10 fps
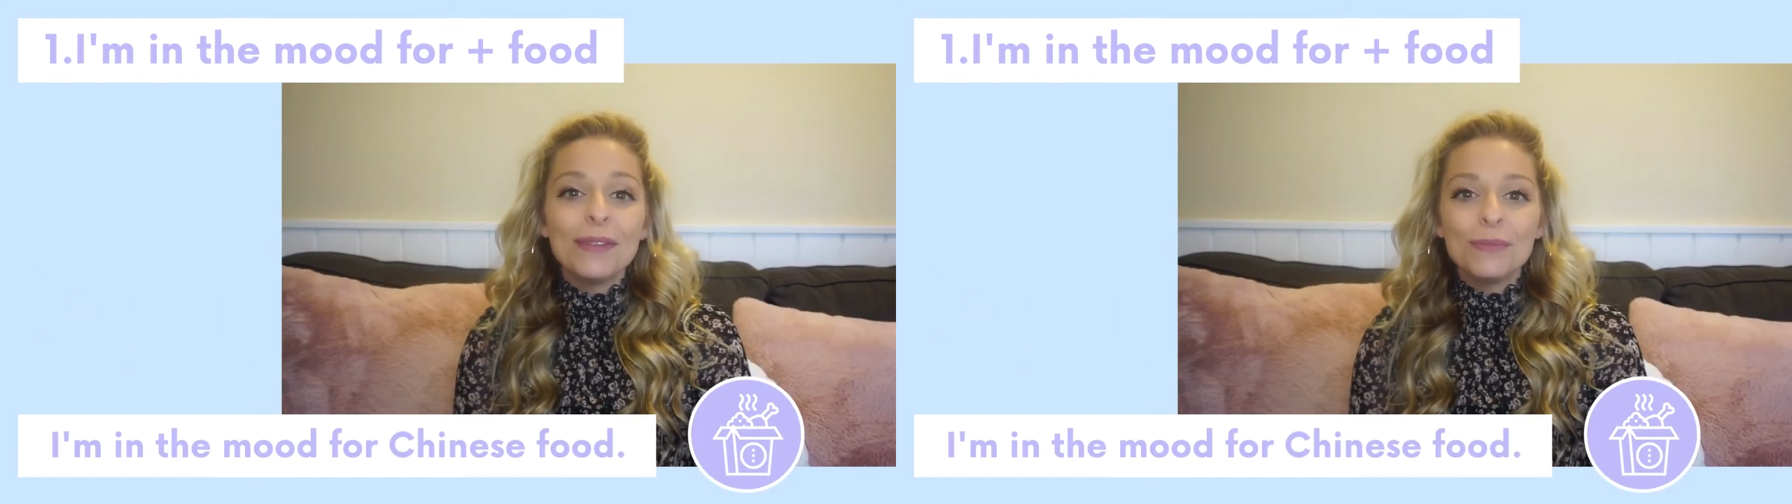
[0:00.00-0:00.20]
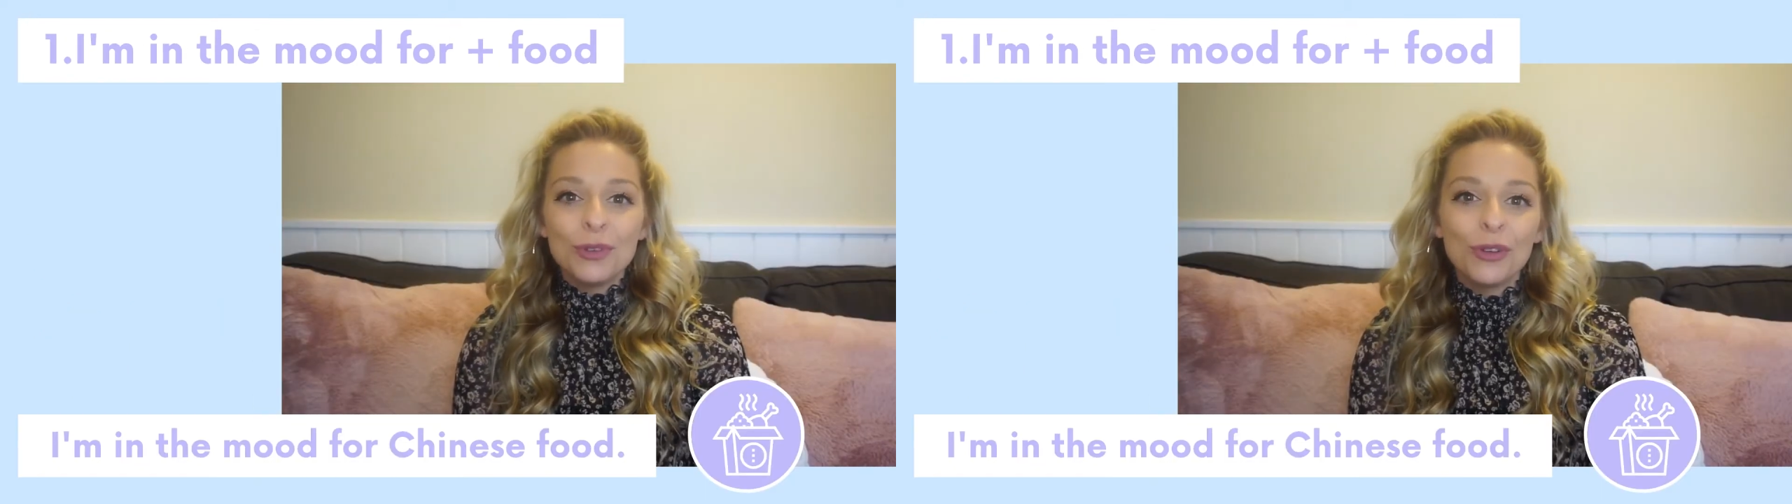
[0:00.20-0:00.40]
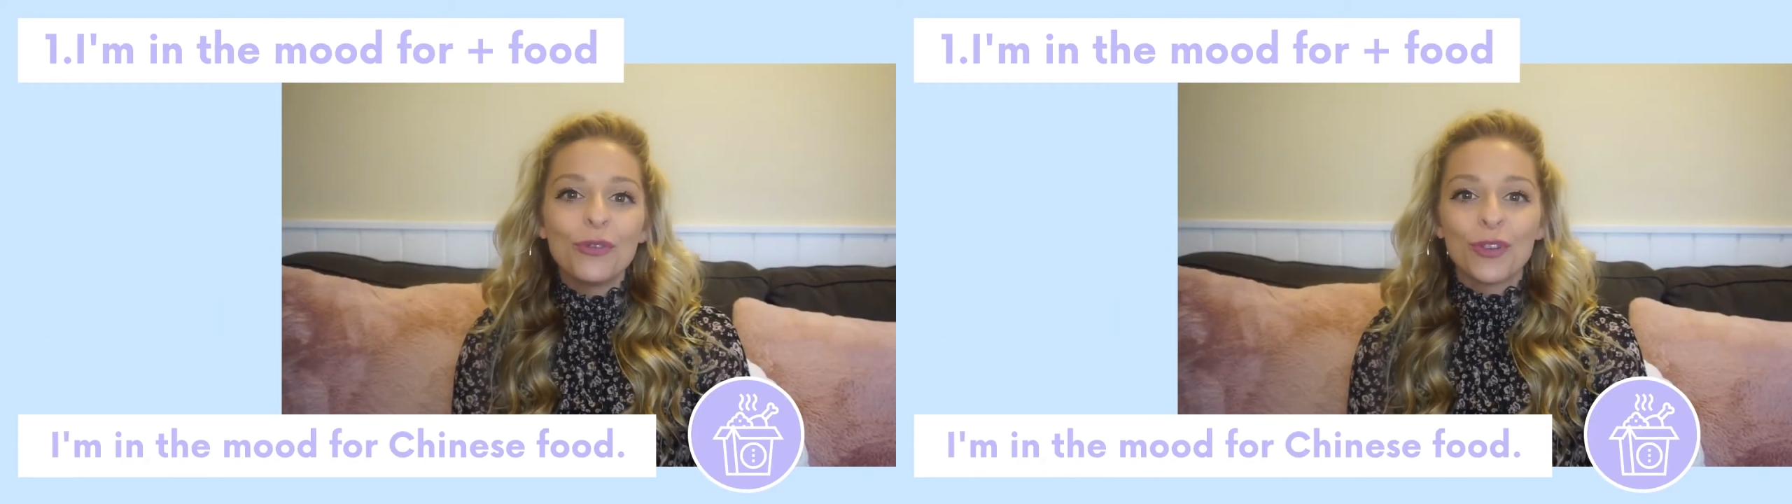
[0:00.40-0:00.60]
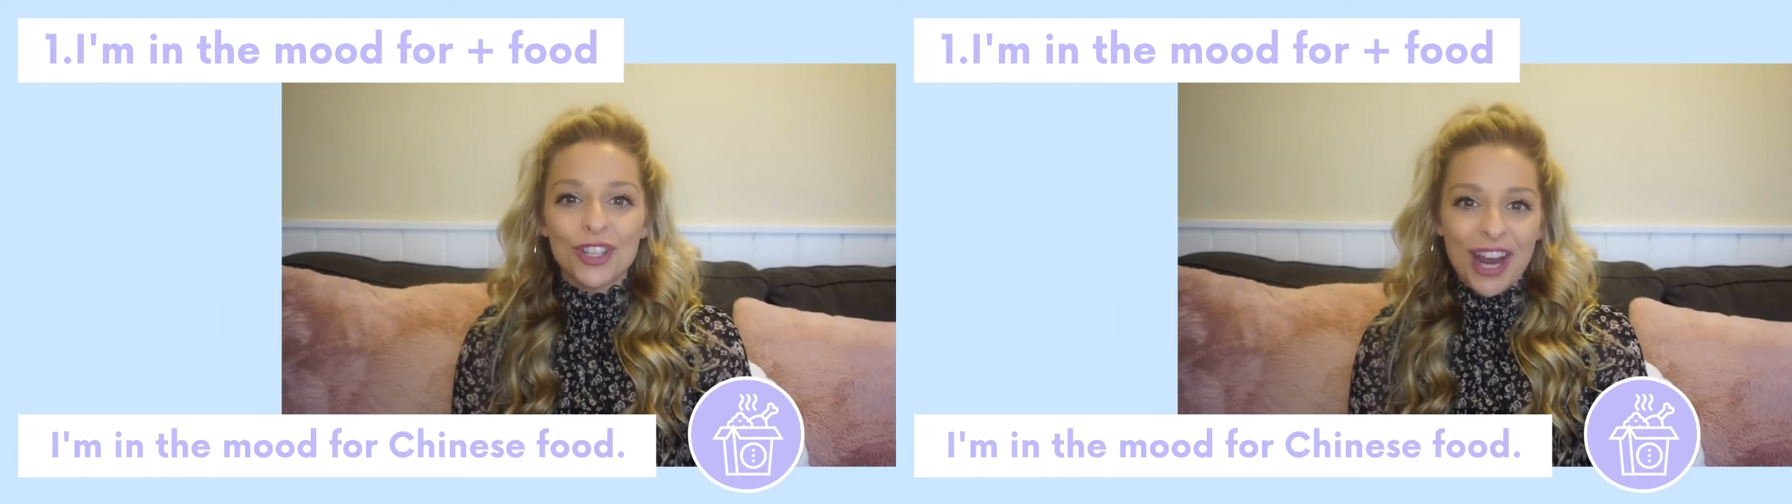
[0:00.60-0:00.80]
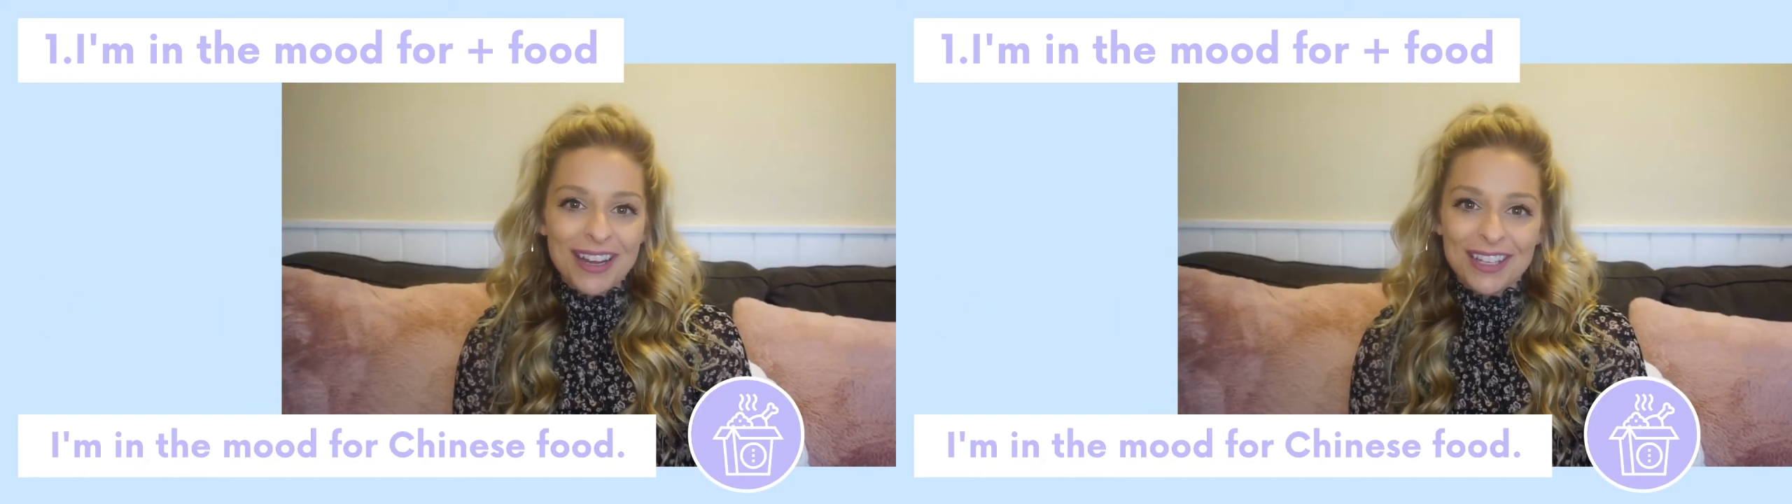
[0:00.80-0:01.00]
the mood for
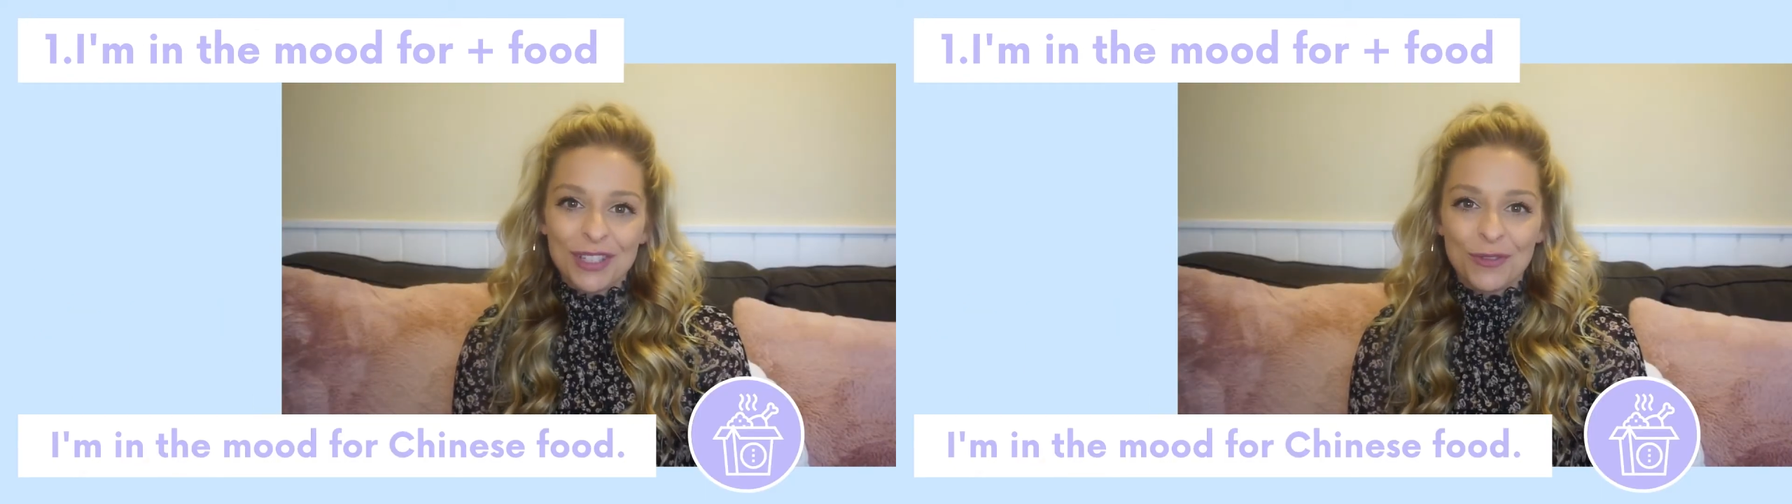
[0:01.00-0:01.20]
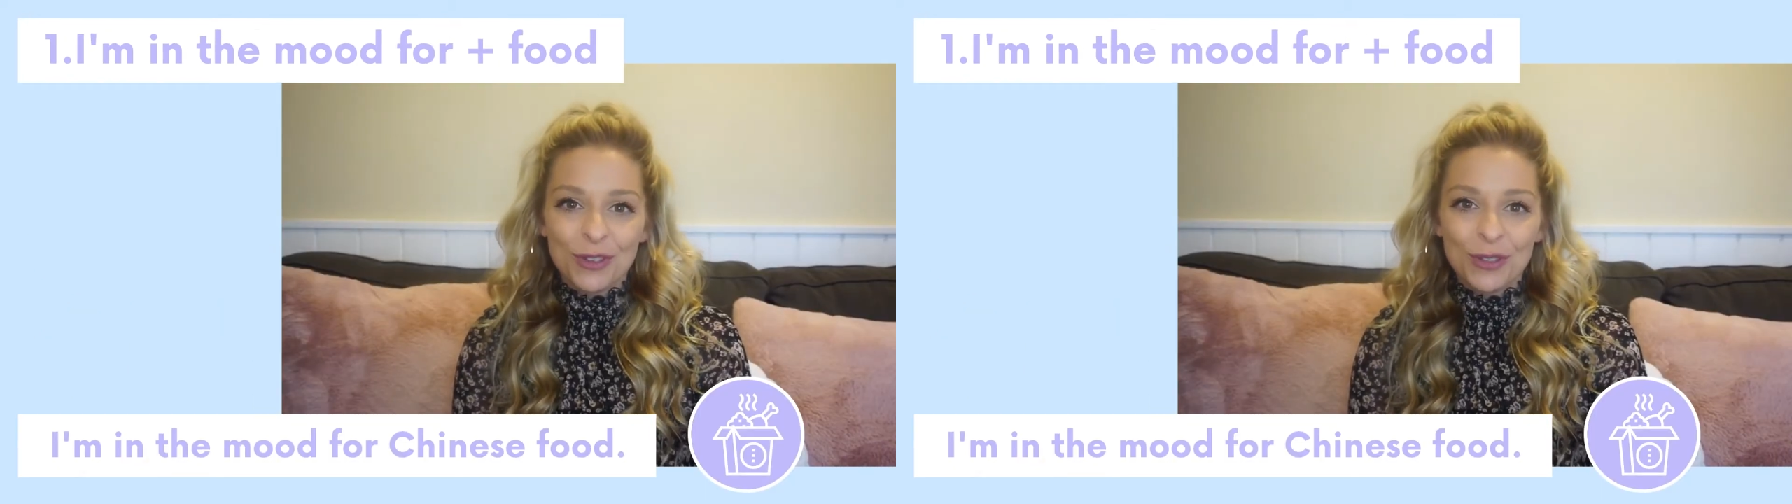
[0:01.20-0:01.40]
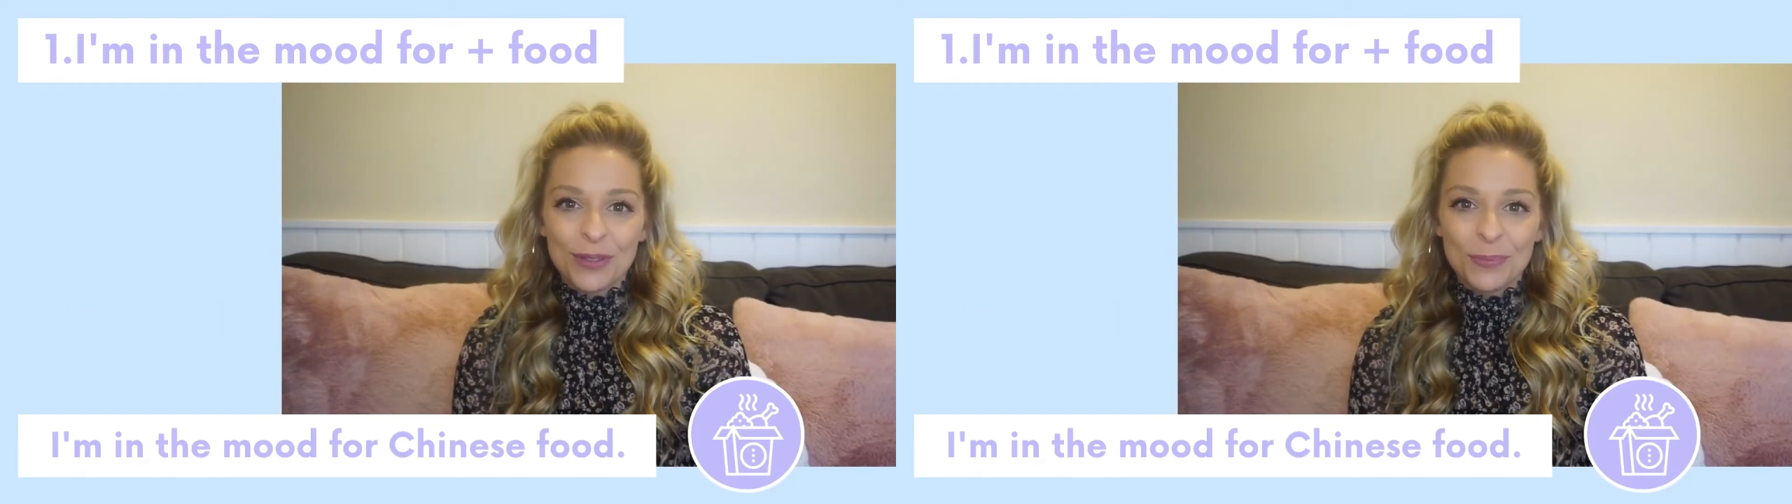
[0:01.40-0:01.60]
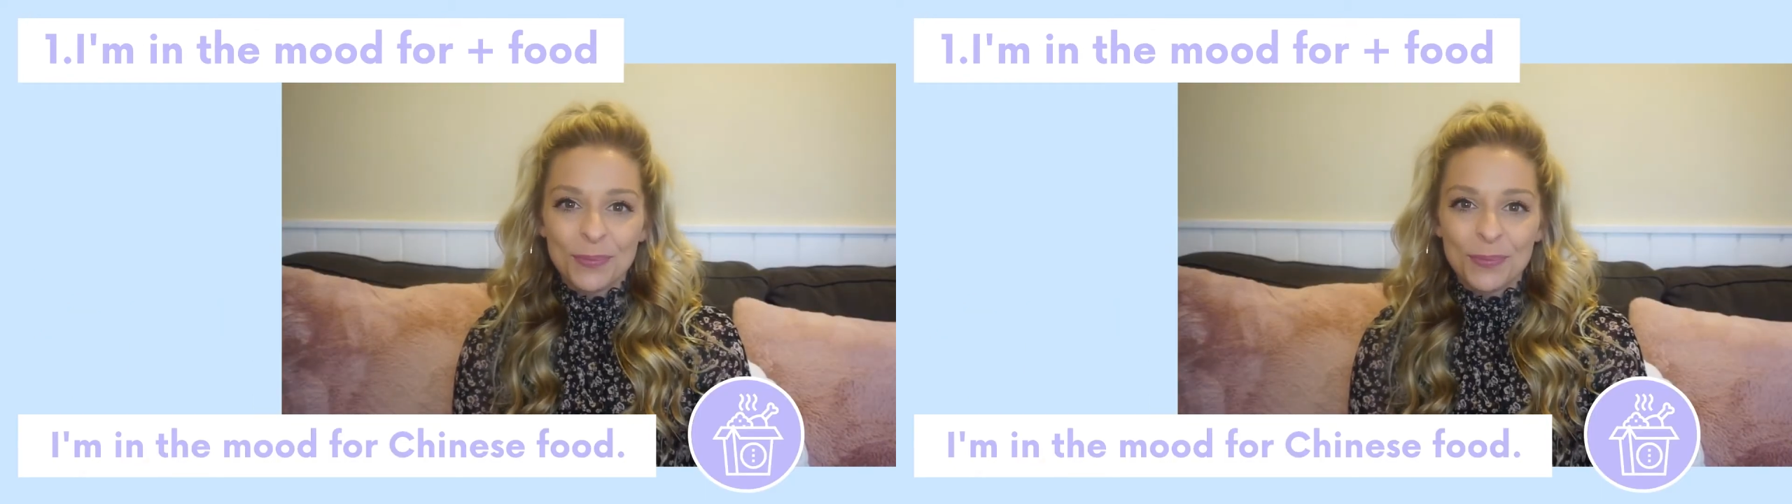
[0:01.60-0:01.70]
Chinese food.